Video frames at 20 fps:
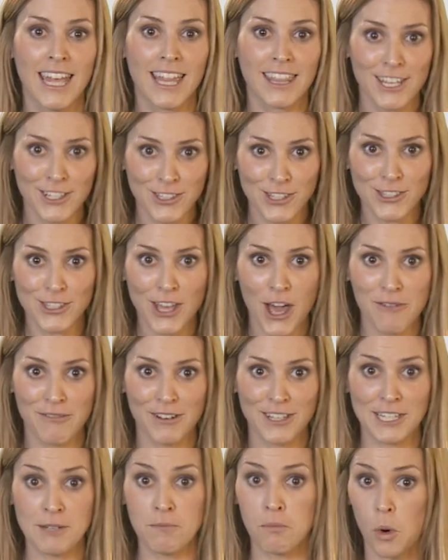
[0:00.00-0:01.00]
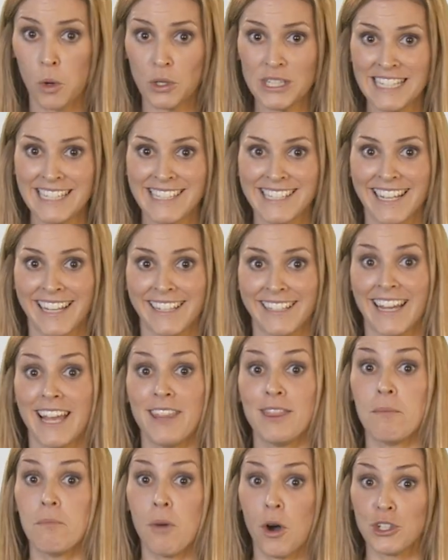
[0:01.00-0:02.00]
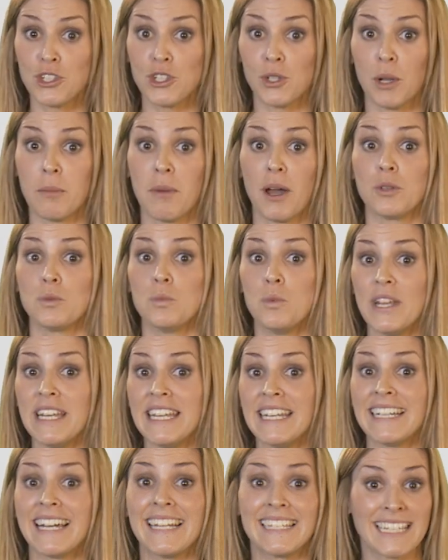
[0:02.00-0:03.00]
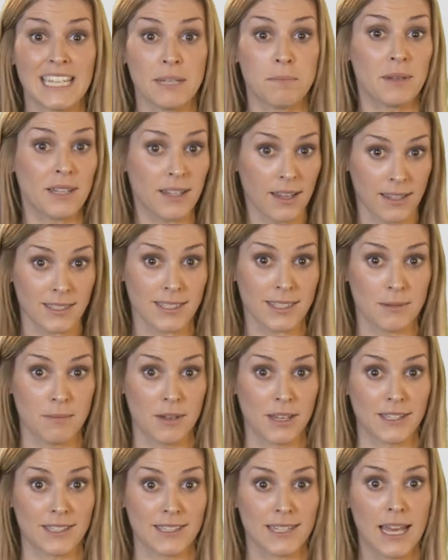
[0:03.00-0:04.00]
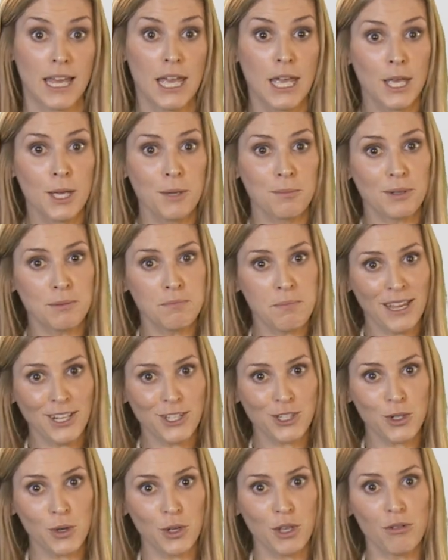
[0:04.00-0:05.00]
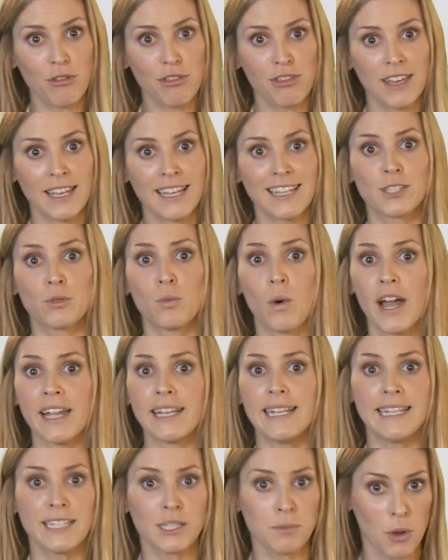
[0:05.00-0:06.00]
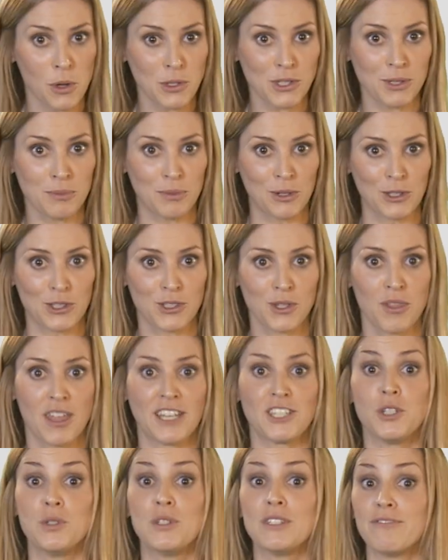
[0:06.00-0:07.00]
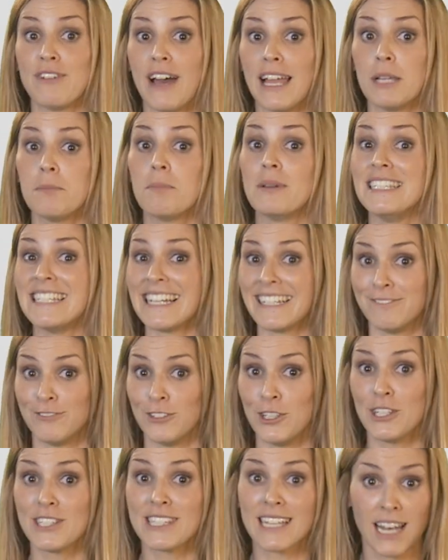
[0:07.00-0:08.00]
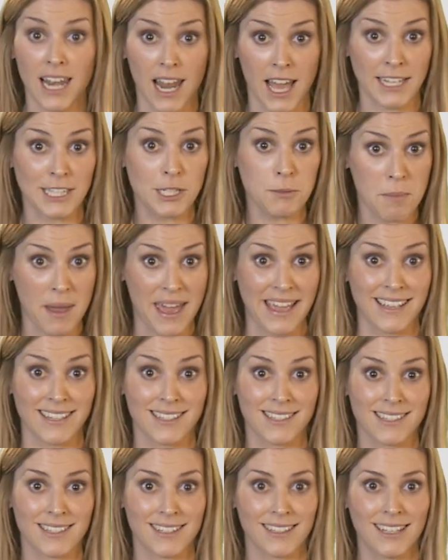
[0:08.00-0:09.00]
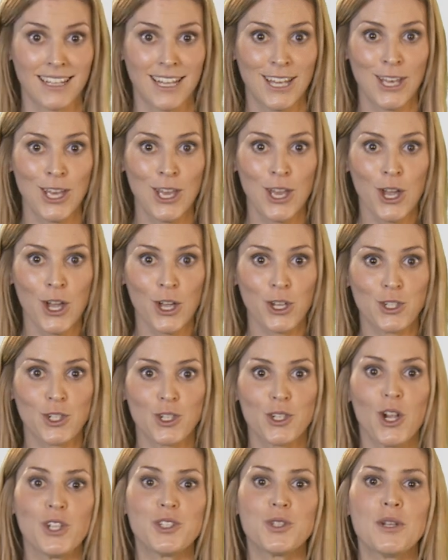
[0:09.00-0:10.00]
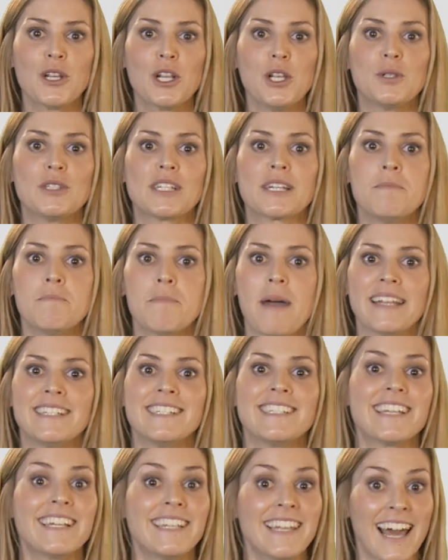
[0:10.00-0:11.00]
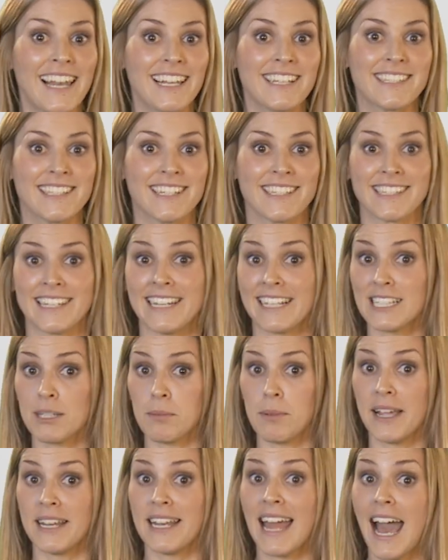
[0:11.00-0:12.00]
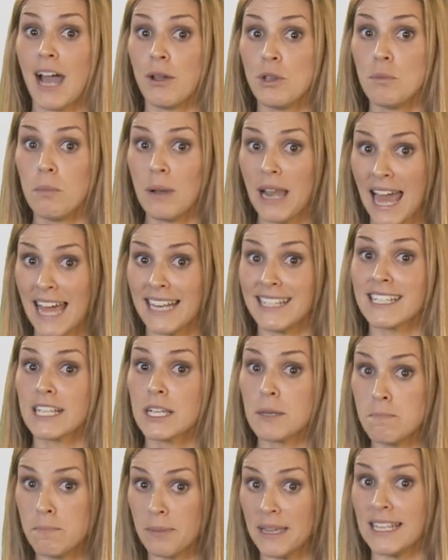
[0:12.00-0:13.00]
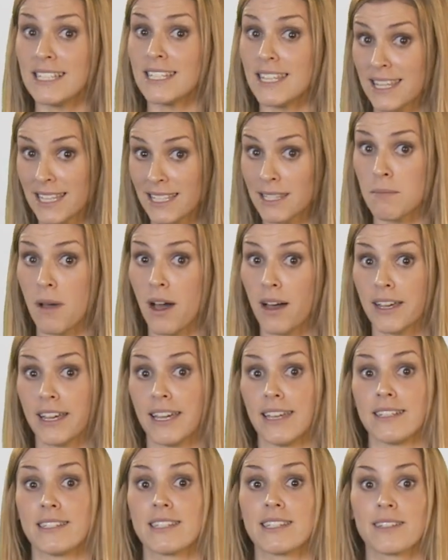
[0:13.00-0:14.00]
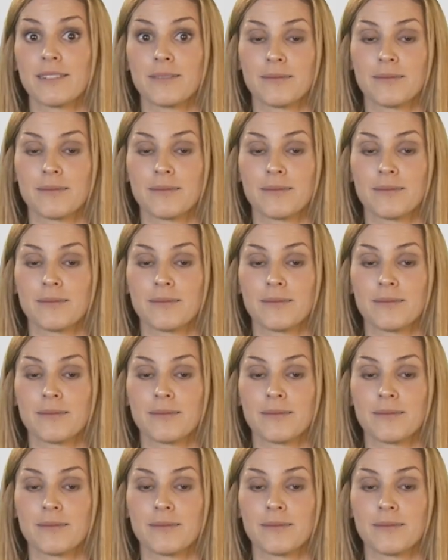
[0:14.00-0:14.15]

This is covered in more detail in the module about winning and keeping customers, but make sure you think as widely as possible so that you develop a diverse client base. You should also include a competitor analysis and explain how you plan to compete in this market.